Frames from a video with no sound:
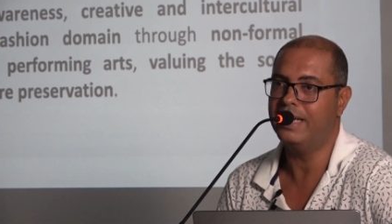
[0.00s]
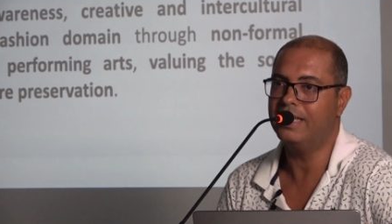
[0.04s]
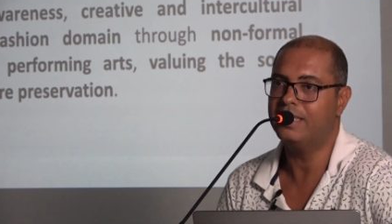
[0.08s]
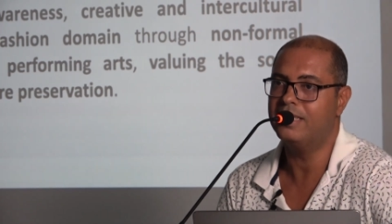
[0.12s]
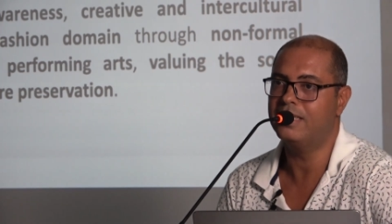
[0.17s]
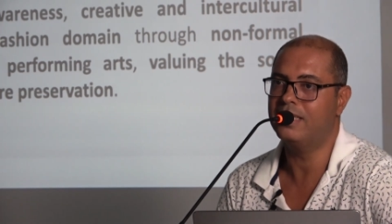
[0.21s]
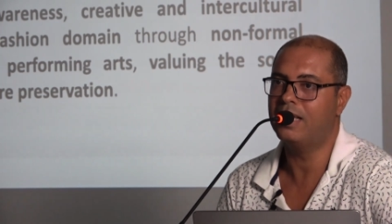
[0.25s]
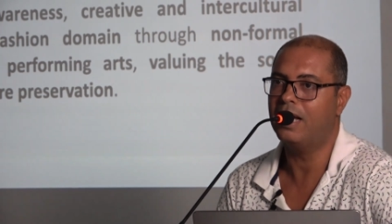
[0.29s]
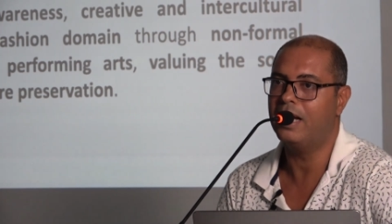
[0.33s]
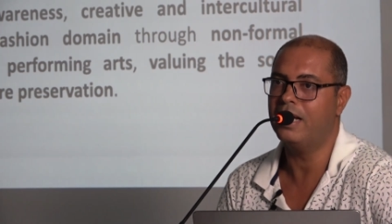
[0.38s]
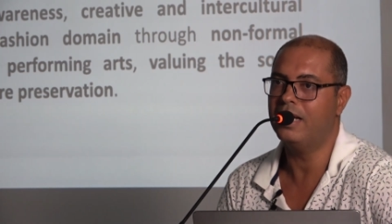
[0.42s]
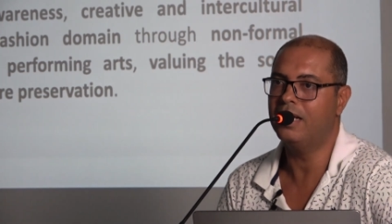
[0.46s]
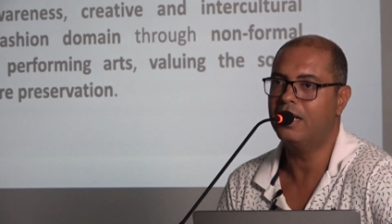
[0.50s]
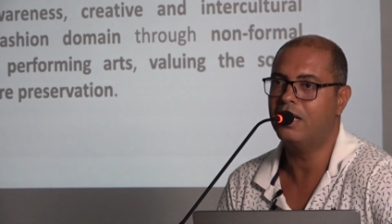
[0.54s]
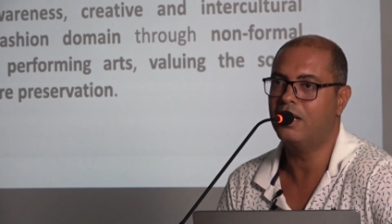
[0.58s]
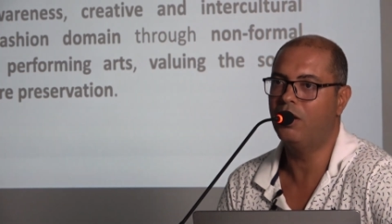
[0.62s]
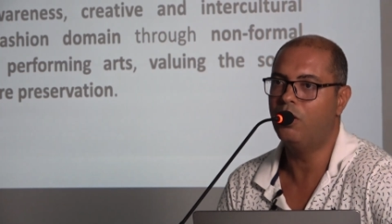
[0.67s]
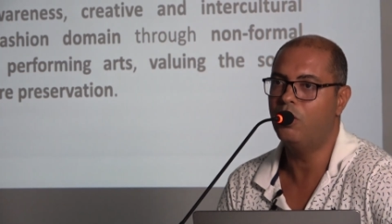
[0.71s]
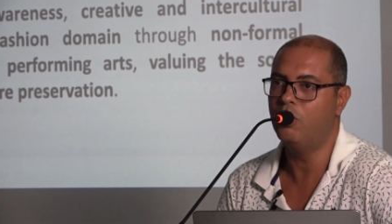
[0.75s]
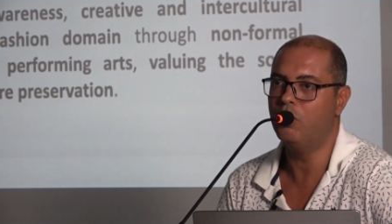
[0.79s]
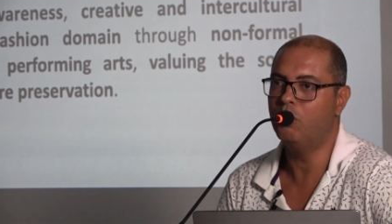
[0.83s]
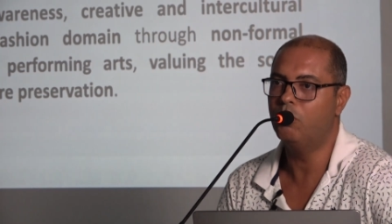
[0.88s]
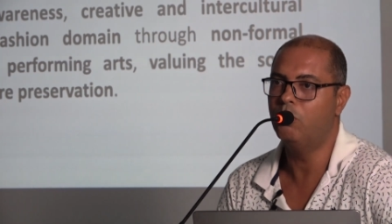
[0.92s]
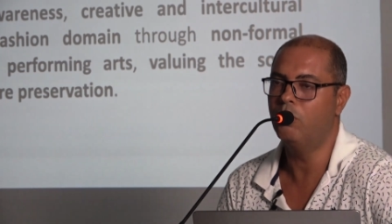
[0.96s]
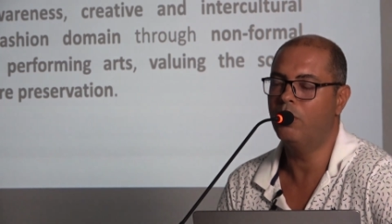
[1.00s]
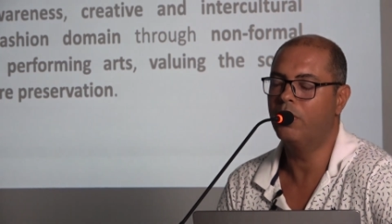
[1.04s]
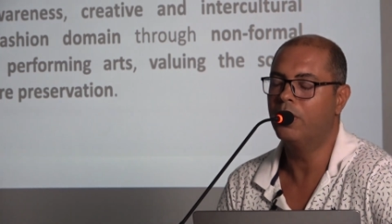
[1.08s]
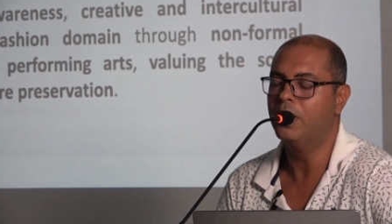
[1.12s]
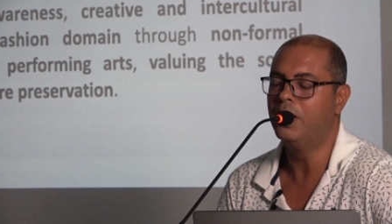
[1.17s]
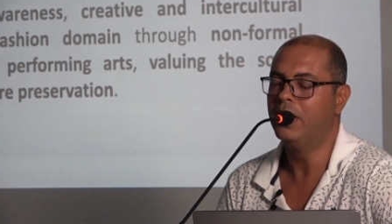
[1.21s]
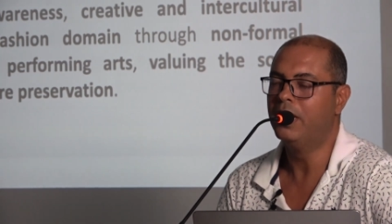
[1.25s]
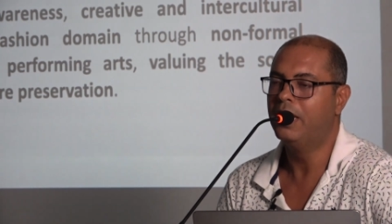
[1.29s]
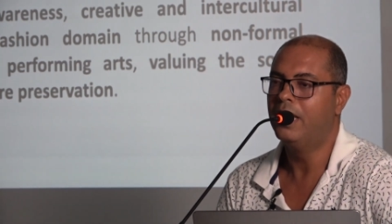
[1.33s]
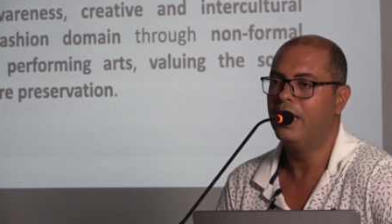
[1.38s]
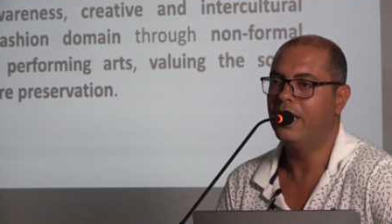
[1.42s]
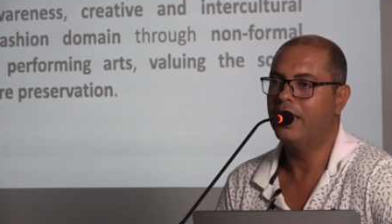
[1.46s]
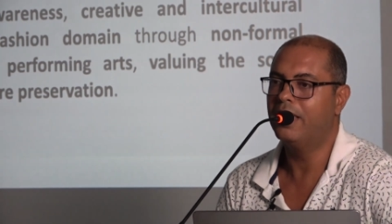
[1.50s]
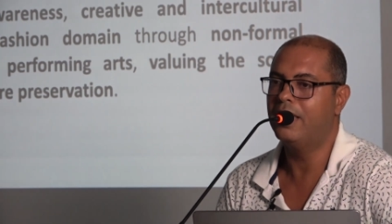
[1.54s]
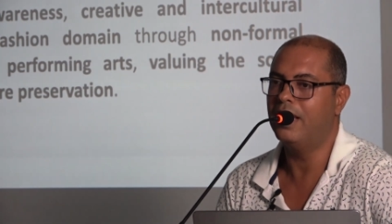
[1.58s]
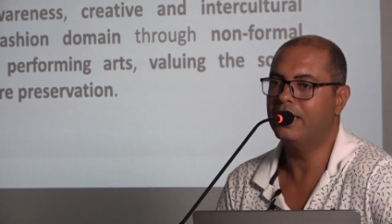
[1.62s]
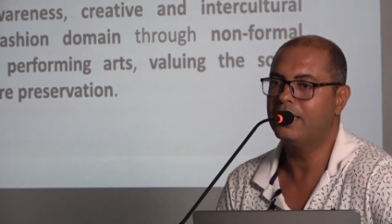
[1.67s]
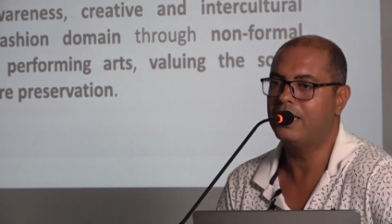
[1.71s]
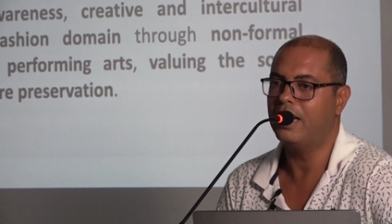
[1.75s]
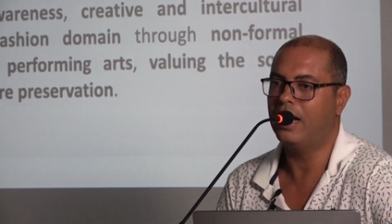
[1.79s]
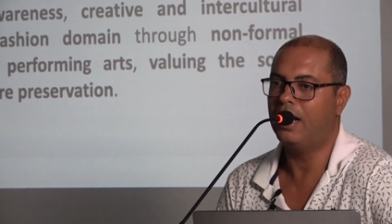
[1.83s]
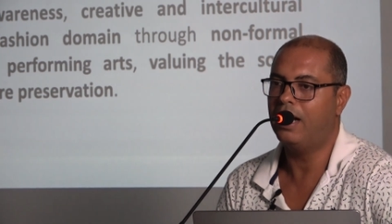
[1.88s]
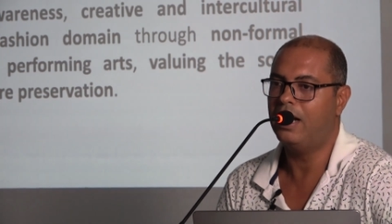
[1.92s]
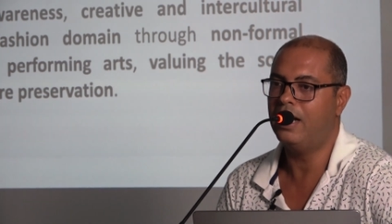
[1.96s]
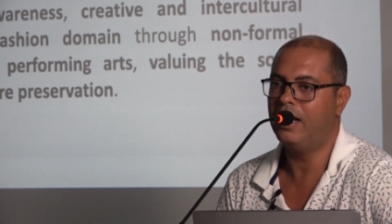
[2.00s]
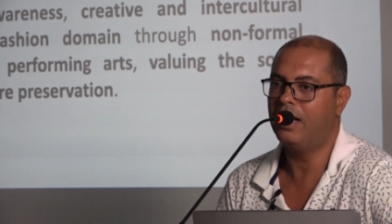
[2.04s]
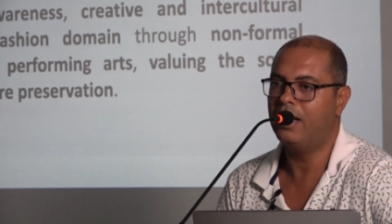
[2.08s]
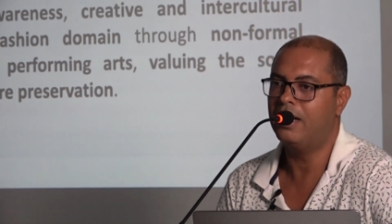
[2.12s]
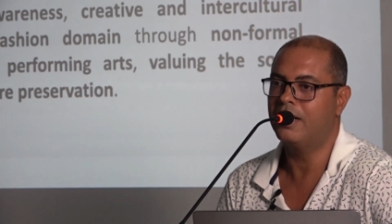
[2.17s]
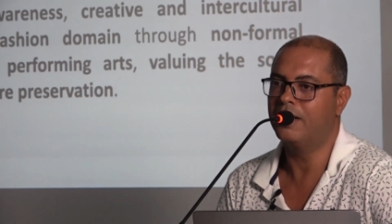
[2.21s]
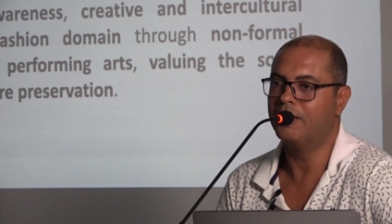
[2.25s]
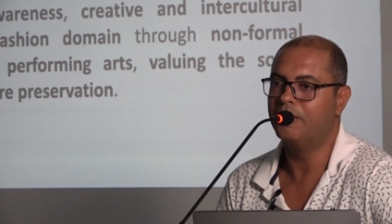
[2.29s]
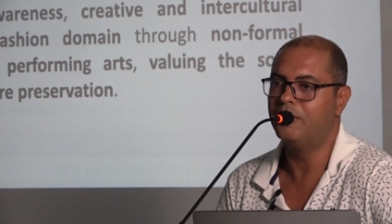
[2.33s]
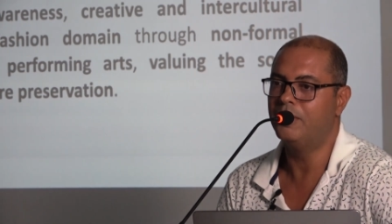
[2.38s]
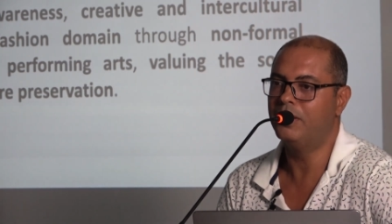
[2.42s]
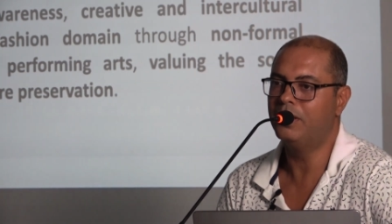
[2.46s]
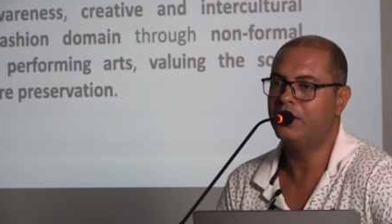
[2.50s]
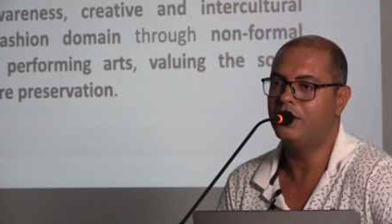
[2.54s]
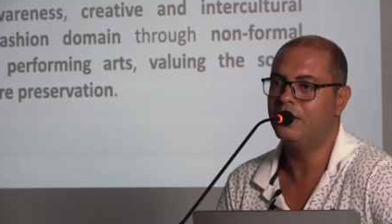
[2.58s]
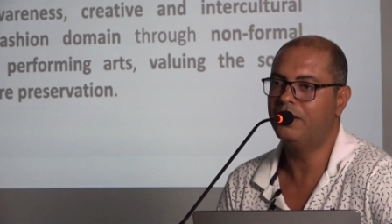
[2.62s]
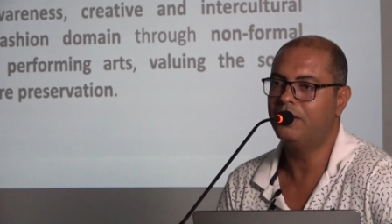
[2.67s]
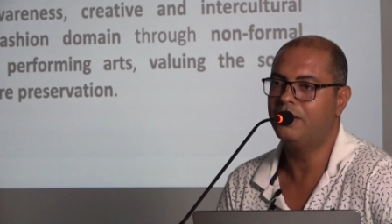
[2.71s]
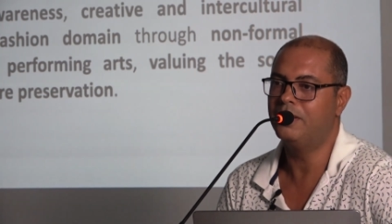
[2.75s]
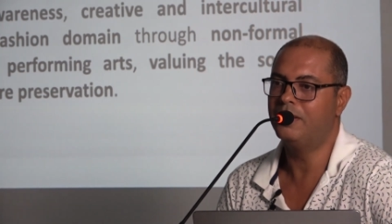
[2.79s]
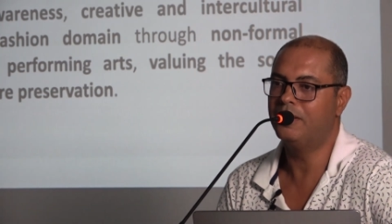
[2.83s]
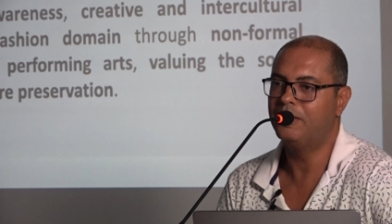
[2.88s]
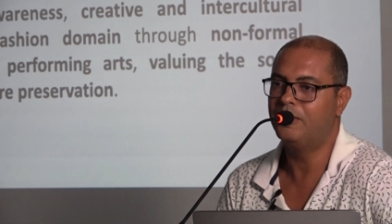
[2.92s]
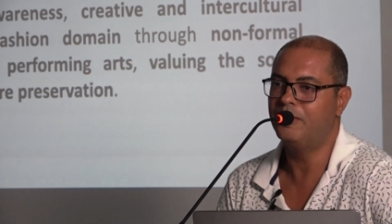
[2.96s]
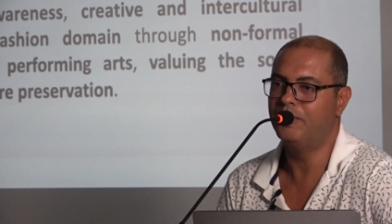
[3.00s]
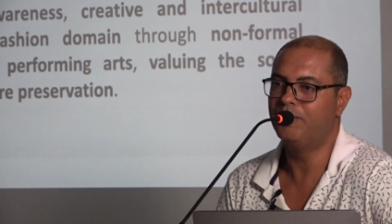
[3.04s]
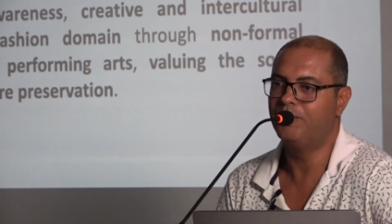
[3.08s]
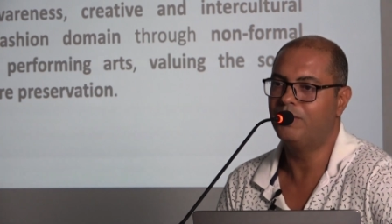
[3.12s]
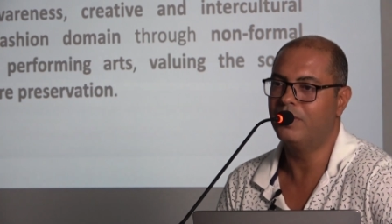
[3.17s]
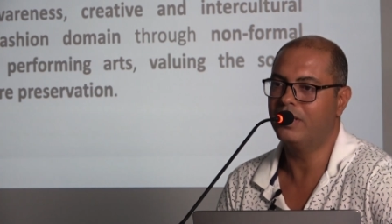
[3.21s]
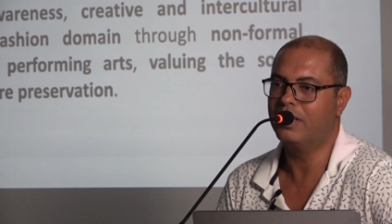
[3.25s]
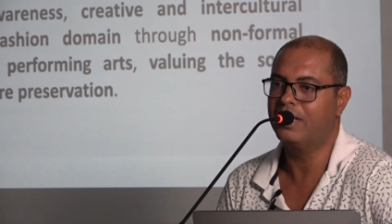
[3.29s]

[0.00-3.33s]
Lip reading: textile clothes that are